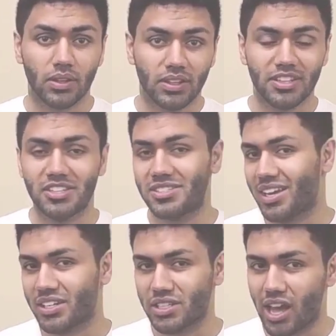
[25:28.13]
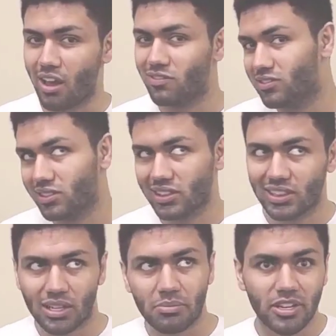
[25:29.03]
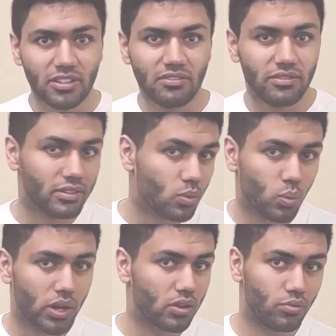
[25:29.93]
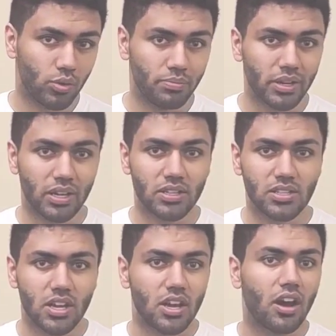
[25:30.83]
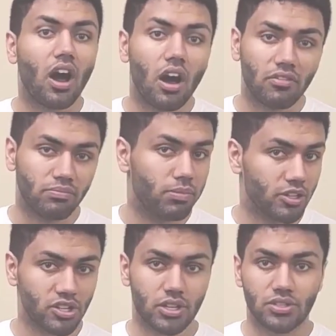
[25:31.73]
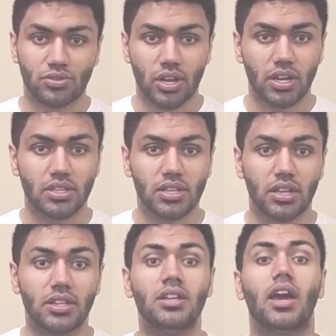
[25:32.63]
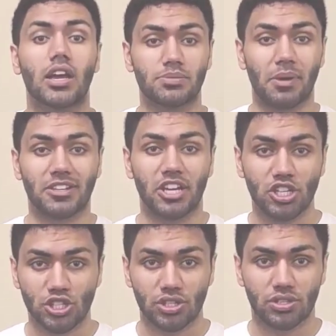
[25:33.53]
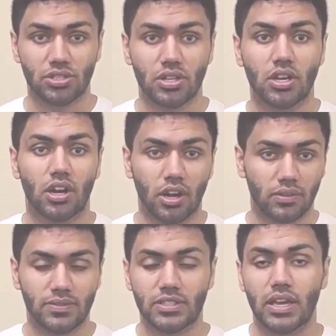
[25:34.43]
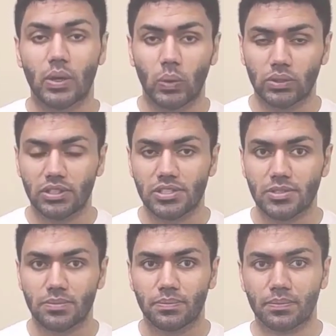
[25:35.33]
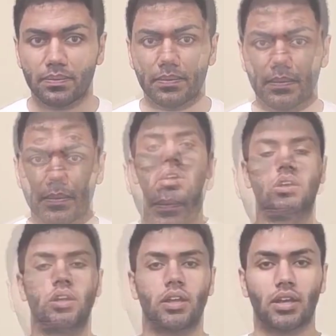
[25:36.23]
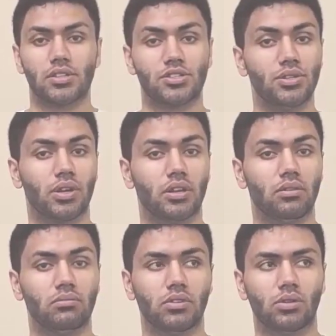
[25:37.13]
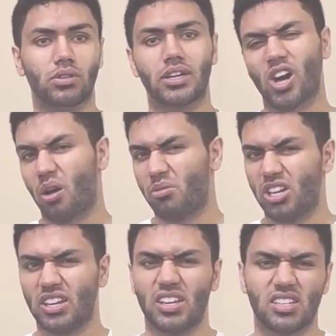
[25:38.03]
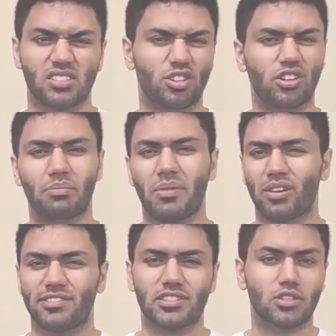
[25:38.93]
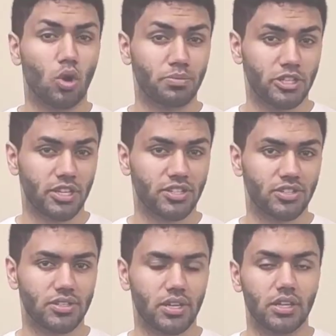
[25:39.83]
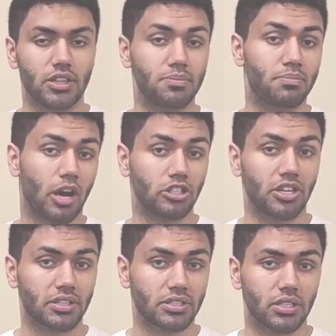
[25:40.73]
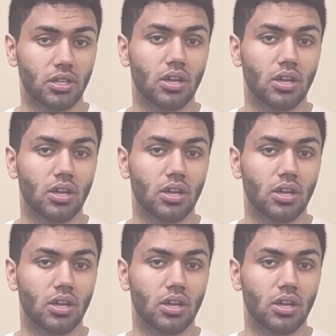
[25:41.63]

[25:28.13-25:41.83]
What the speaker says: These tend to have limited wiggle room because of budget constraints and the expectations of stakeholders. Hence, you can only accommodate a certain amount of scope changes in the project